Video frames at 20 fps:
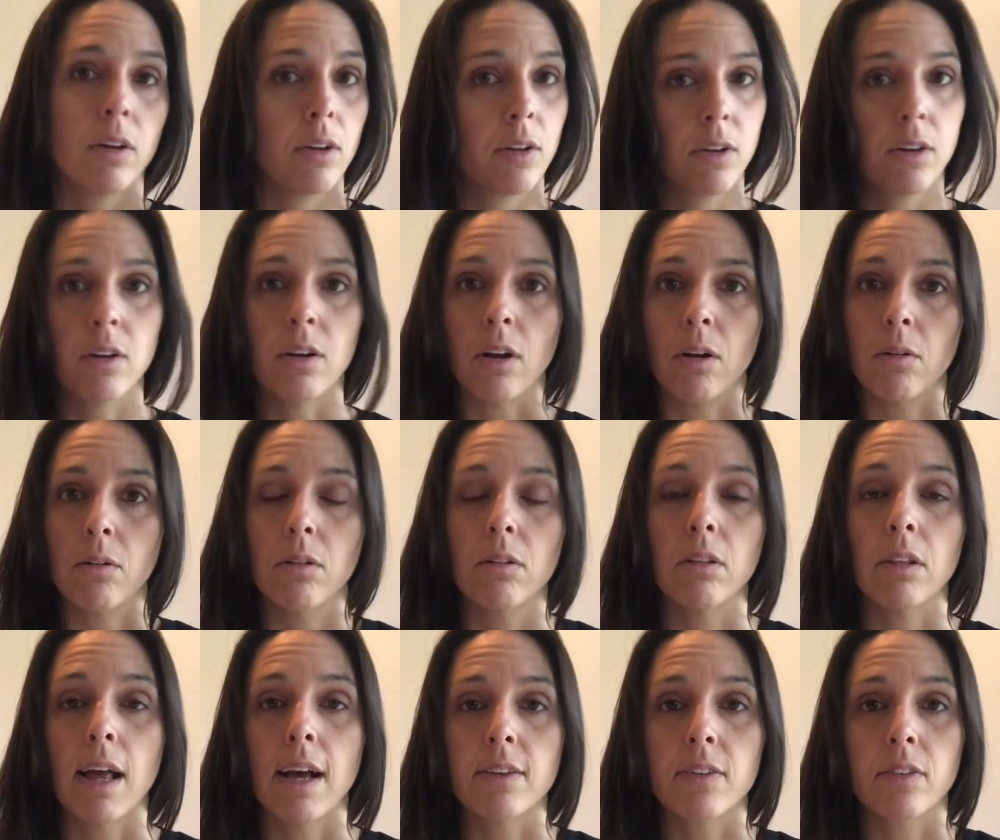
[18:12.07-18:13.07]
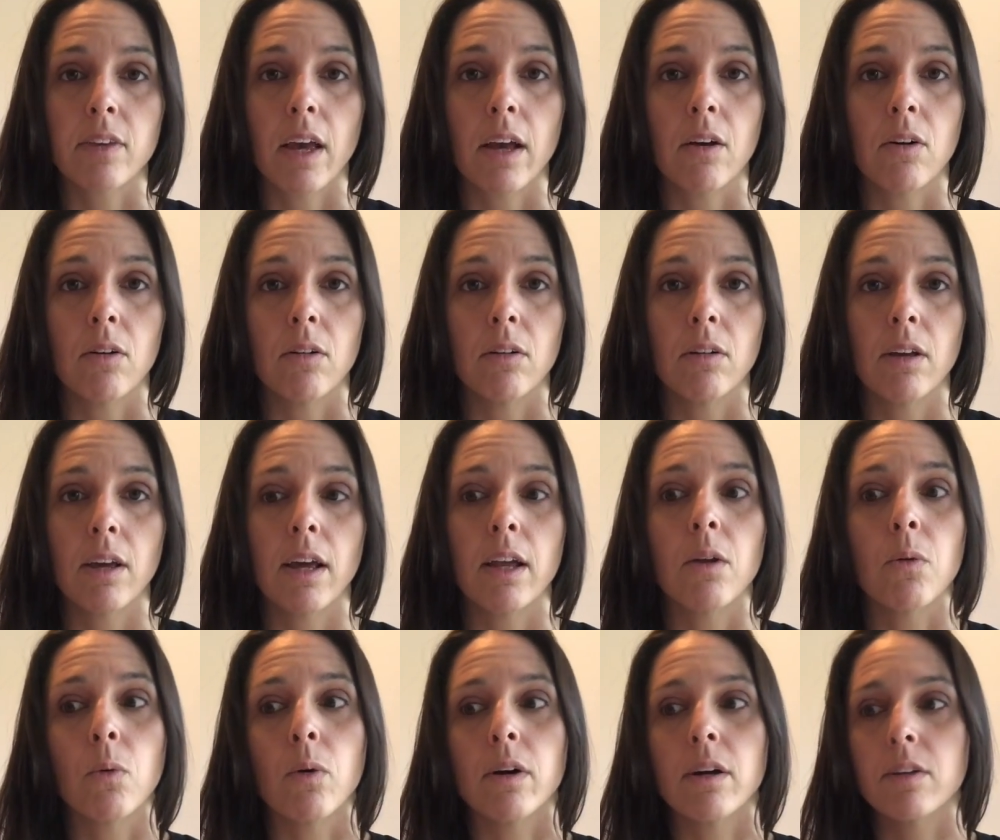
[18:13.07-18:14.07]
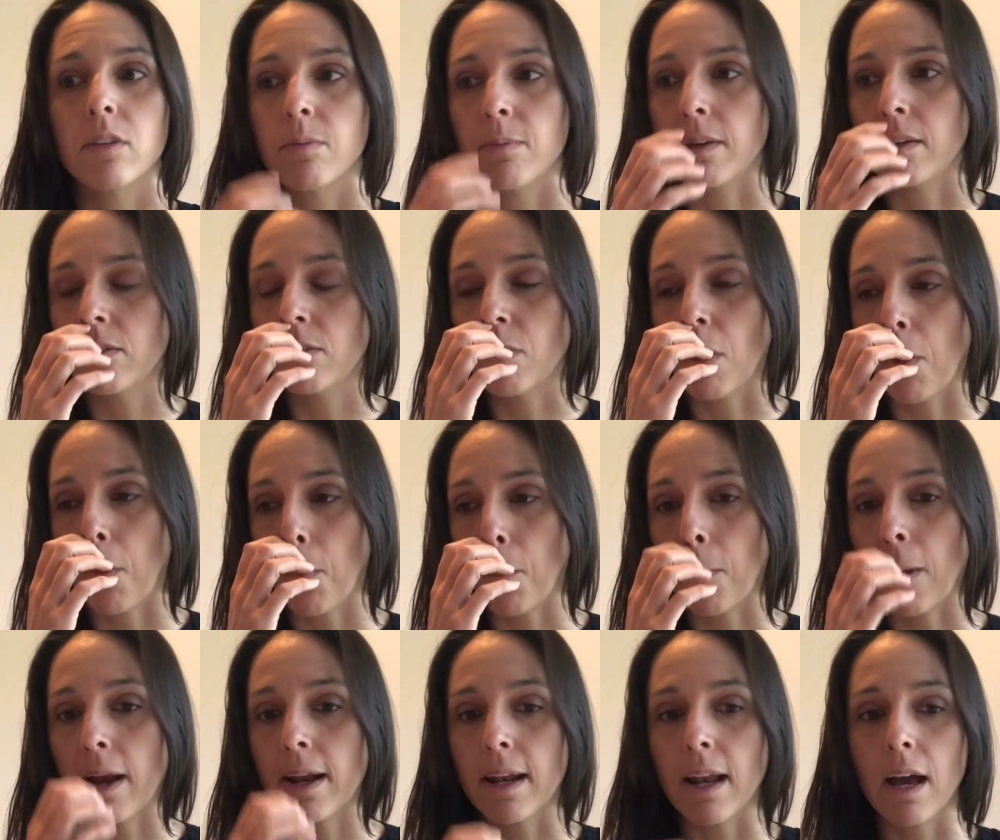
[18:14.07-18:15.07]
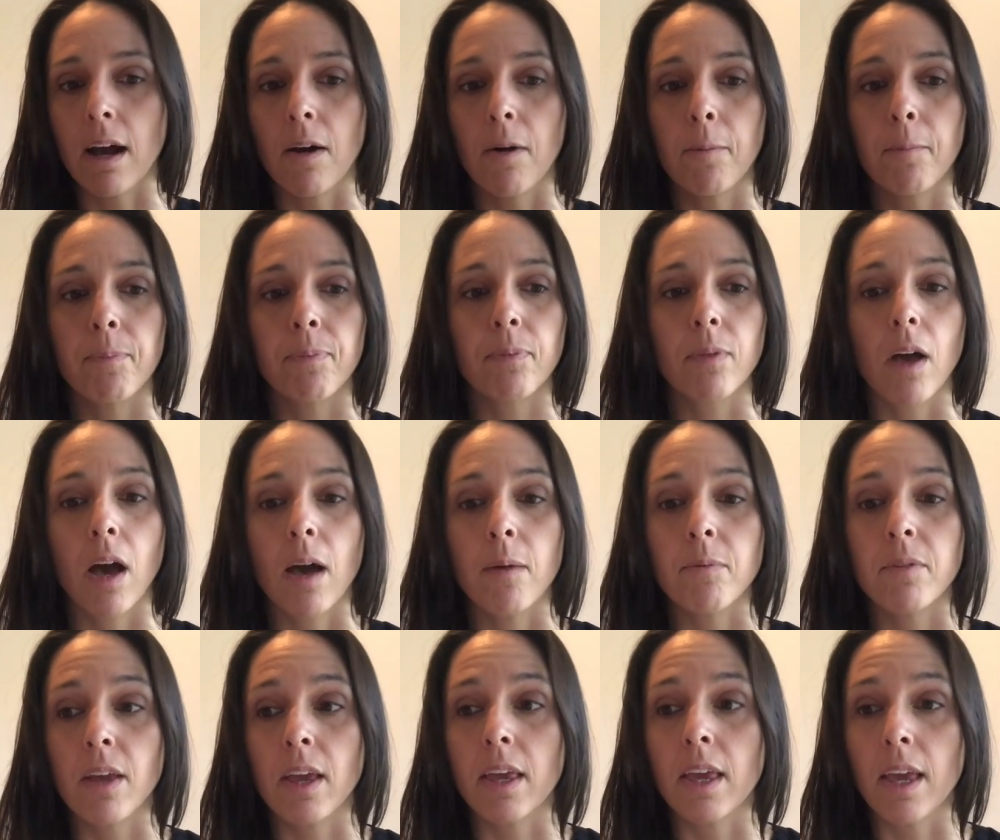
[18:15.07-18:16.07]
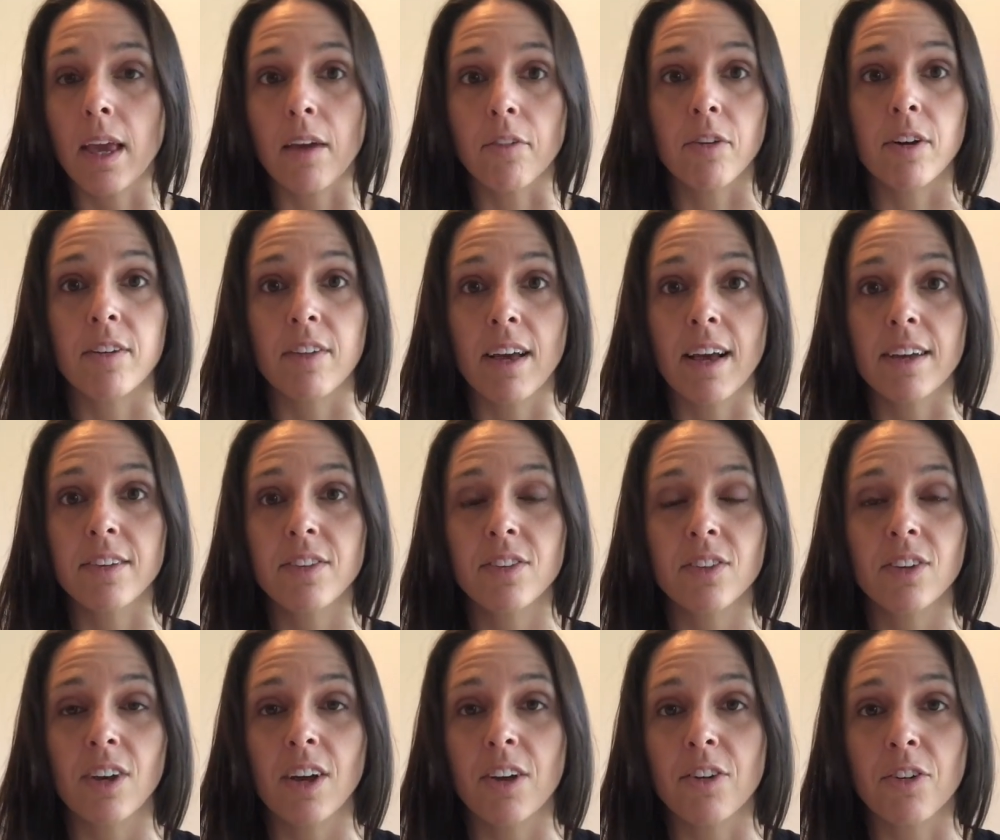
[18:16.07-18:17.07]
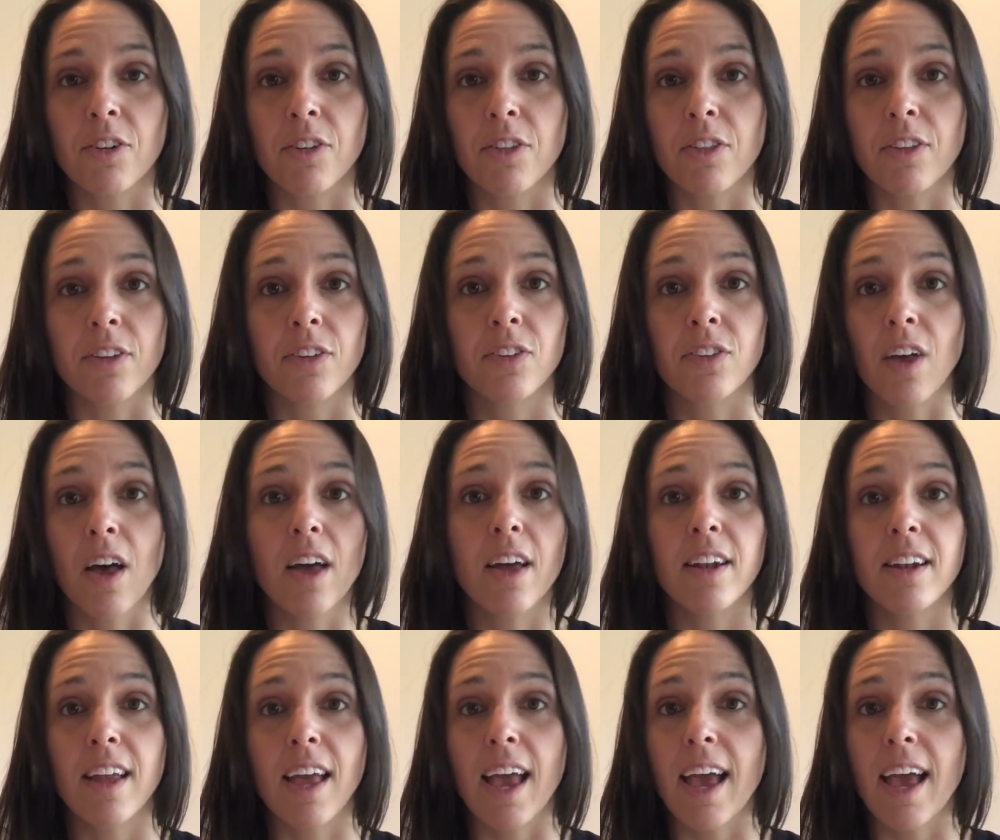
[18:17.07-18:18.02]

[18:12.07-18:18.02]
you know, last cycle, and it worries me. So right now, I'm taking every test under the sun